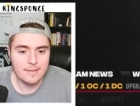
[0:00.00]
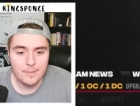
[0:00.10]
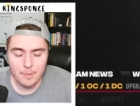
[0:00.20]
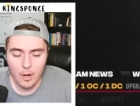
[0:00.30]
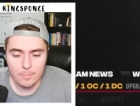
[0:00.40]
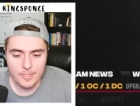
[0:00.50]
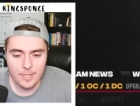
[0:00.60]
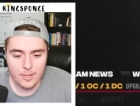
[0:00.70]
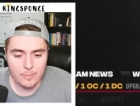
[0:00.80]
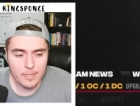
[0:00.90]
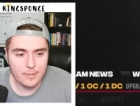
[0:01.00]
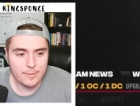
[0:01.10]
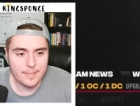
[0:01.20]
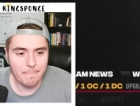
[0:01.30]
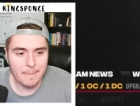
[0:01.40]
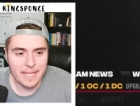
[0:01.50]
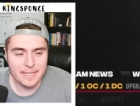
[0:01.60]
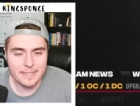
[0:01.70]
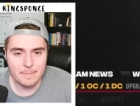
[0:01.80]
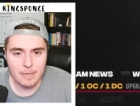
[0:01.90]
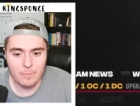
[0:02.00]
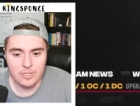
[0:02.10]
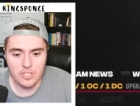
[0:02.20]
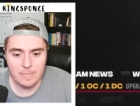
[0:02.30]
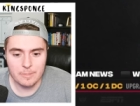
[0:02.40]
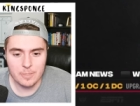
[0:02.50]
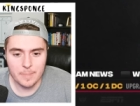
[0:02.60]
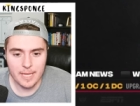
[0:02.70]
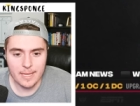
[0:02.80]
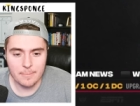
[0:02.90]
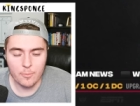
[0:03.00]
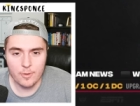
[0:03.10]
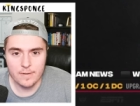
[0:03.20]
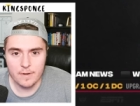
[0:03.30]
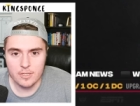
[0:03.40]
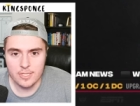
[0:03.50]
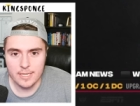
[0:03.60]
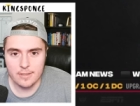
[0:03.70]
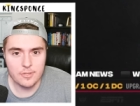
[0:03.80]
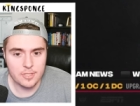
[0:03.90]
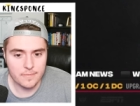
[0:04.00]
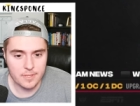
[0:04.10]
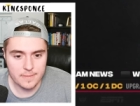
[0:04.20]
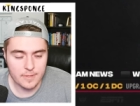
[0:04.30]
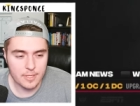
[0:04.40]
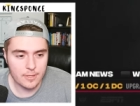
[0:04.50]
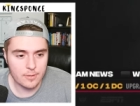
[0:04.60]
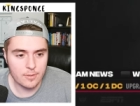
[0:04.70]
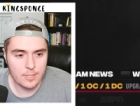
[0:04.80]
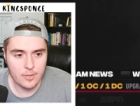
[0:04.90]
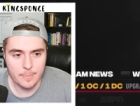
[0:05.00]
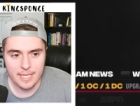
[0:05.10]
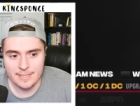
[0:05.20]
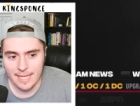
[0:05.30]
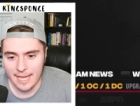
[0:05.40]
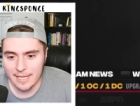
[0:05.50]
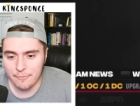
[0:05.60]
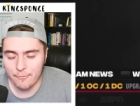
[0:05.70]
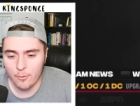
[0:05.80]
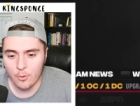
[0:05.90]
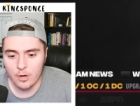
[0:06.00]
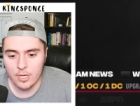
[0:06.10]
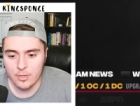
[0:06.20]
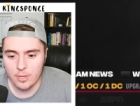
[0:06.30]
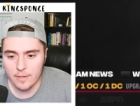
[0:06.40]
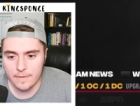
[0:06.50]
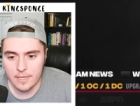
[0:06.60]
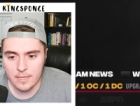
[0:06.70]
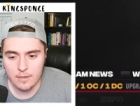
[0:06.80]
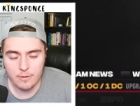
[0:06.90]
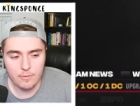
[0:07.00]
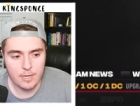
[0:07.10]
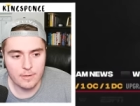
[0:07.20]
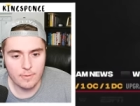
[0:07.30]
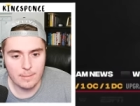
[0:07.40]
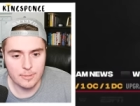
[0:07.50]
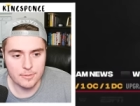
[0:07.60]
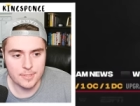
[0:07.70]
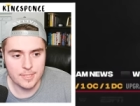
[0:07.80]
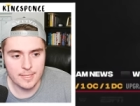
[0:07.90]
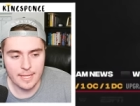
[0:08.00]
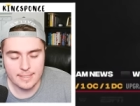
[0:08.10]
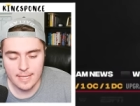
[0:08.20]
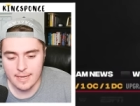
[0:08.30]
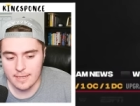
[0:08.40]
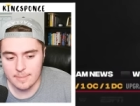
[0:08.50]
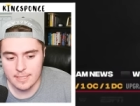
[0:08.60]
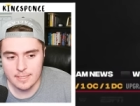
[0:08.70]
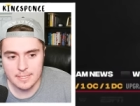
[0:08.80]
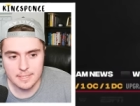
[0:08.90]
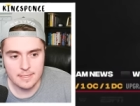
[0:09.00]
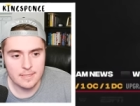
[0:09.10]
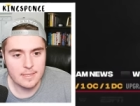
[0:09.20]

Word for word: Mahomes and the Lobos make it to the Mountain West Championship game. One of our challenges for this video, going up against the 8 and 4 UNLV running Rebels. That's not going to be easy.